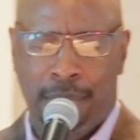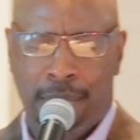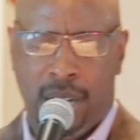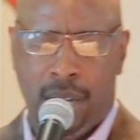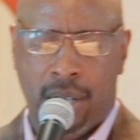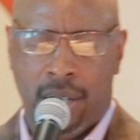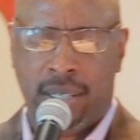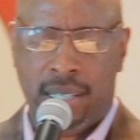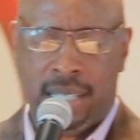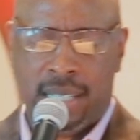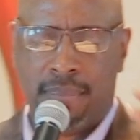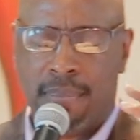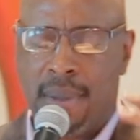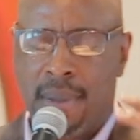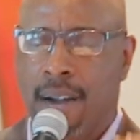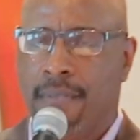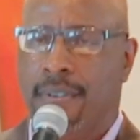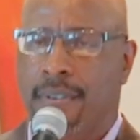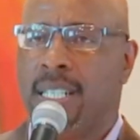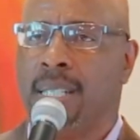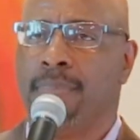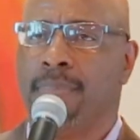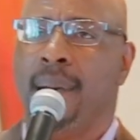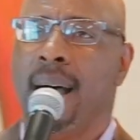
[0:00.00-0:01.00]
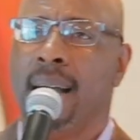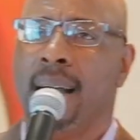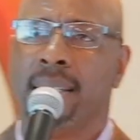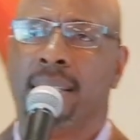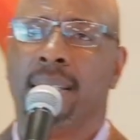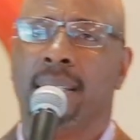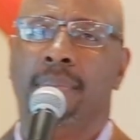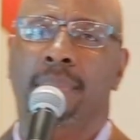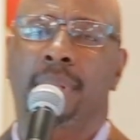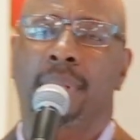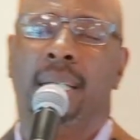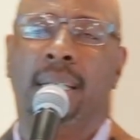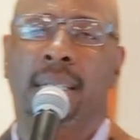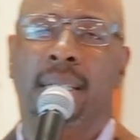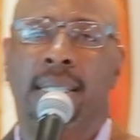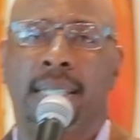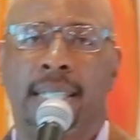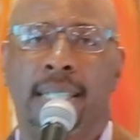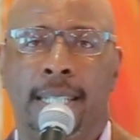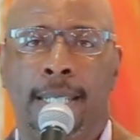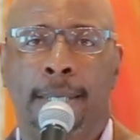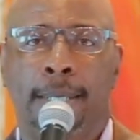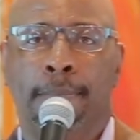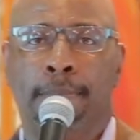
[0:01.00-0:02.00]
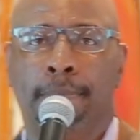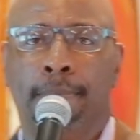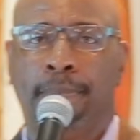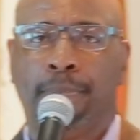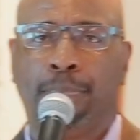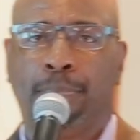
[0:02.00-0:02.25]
because it's my responsibility